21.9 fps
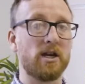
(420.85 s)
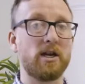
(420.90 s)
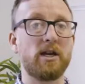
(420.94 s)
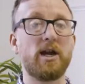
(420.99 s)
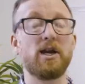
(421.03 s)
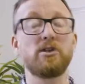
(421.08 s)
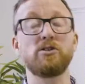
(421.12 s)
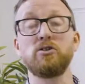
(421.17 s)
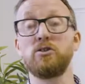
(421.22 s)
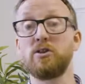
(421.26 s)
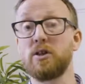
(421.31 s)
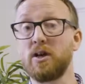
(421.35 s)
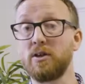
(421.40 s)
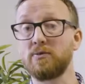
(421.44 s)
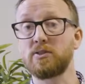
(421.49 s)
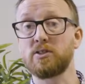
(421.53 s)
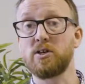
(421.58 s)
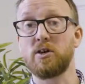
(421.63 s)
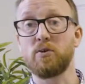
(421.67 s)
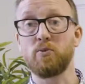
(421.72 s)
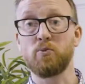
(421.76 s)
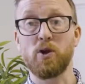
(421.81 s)
and should have
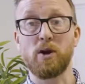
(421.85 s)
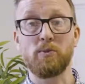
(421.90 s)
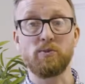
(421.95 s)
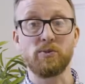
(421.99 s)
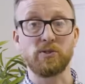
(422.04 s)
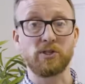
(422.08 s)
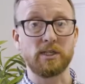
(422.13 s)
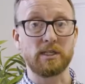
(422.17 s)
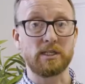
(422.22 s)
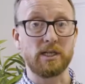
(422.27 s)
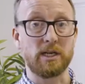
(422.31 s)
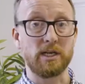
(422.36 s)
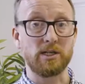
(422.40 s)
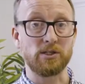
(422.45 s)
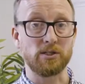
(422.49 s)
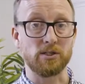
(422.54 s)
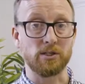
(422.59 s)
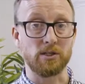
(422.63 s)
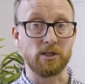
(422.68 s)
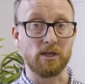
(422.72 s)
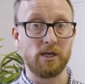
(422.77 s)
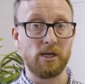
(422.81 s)
some
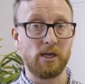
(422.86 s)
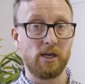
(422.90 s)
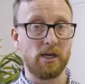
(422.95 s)
representation.